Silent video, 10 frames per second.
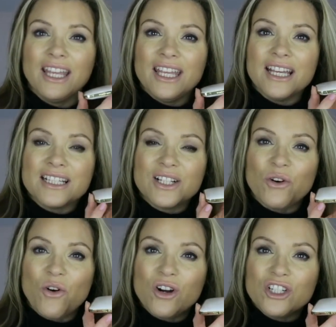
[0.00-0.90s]
He is
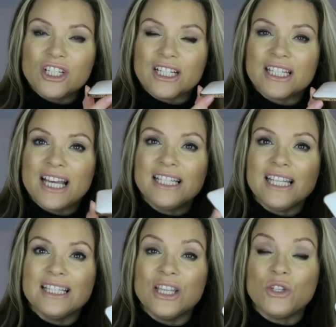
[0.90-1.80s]
gorgeous. This
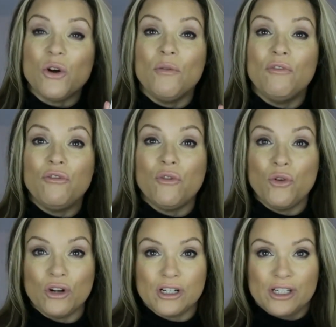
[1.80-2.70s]
is the Tom
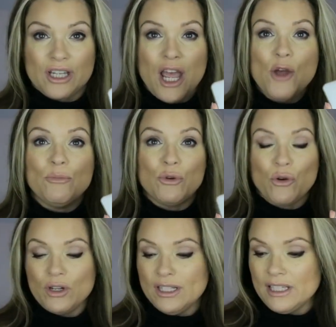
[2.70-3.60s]
Ford
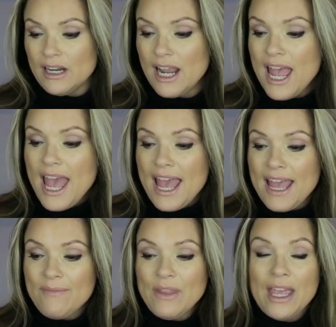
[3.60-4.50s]
bronzer.
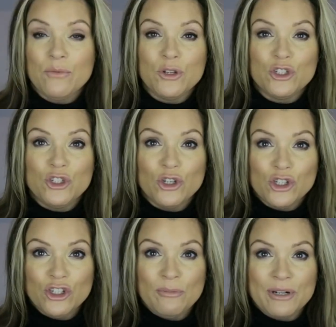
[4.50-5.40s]
It was
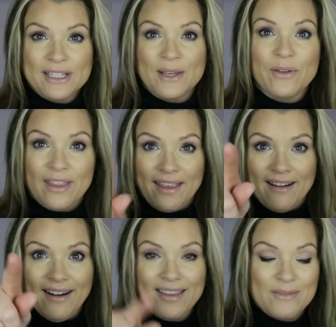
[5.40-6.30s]
YouTubers out
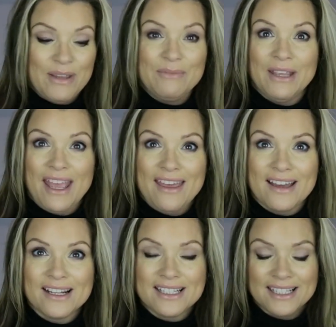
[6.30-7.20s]
there that made me get
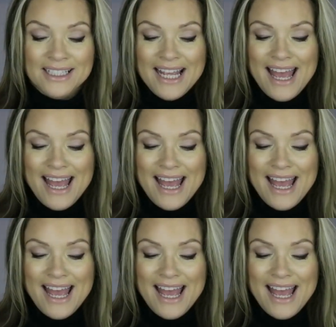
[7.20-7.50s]
this.